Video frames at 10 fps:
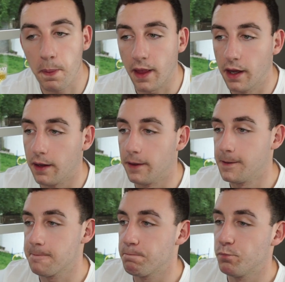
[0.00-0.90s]

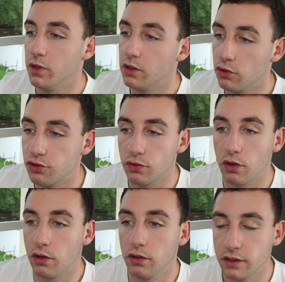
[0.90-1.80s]
and we'll go through
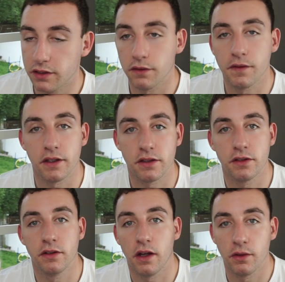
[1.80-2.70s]
all the stuff that's
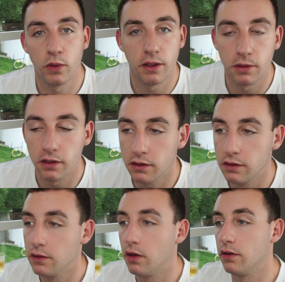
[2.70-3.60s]
on Webull,
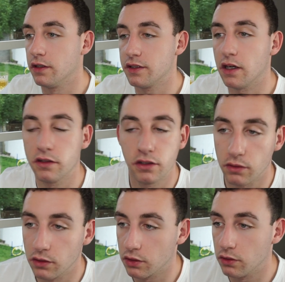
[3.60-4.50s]
all the stocks you
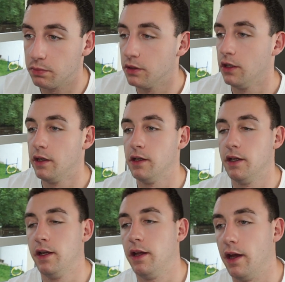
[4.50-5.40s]
can look up,
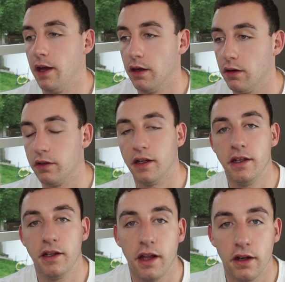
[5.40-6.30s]
all the
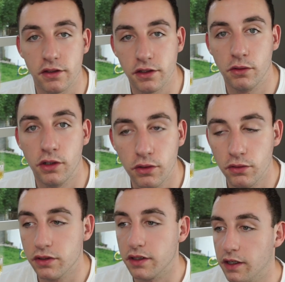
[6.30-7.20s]
indicators you'll
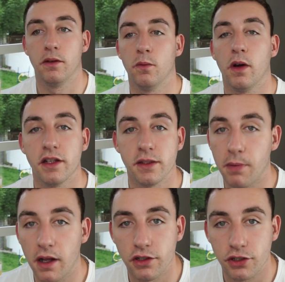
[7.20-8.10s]
use, like what is a
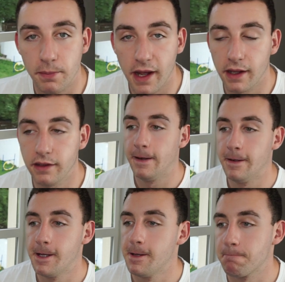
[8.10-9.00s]
Bollinger Band,
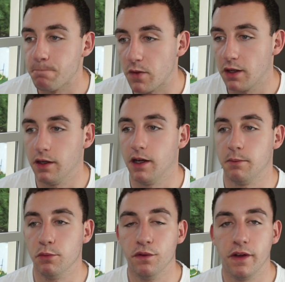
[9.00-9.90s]

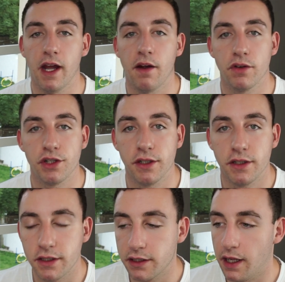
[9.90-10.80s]
moving
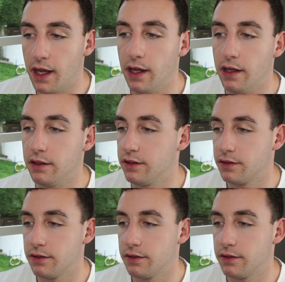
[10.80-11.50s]
averages, and